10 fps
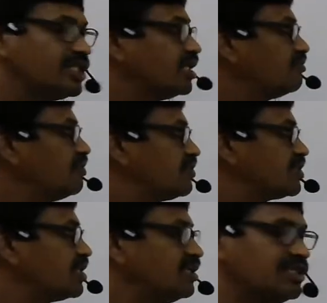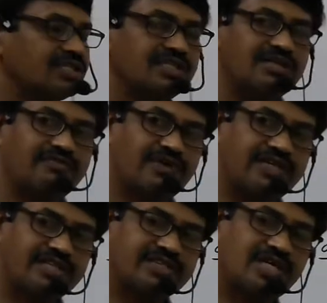Fifth shell,
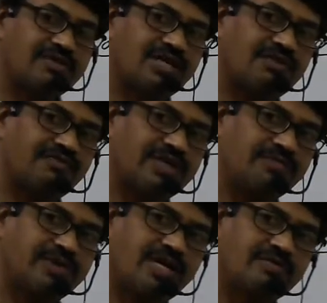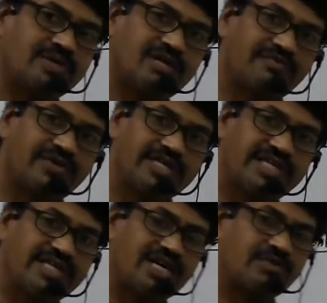5s orbital, 5p orbital, 5d
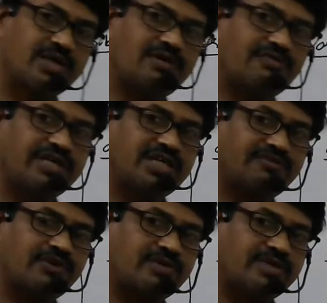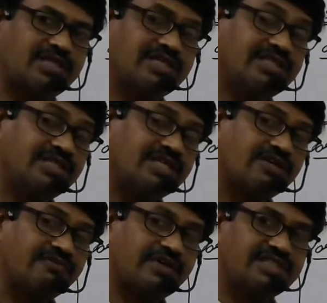orbital, 5f orbital, then
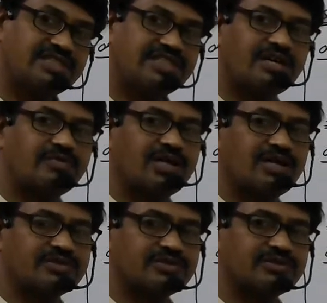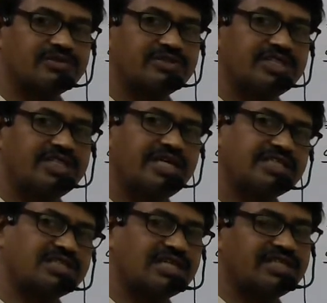5g orbital also. G,
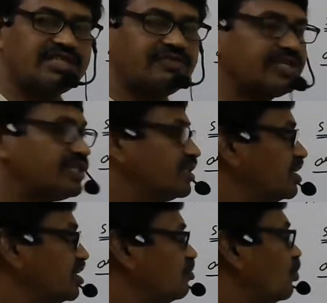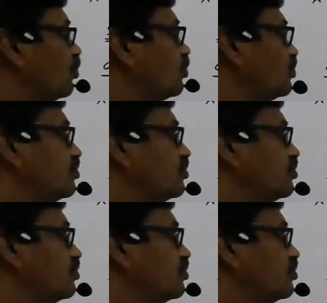H, like that we can move.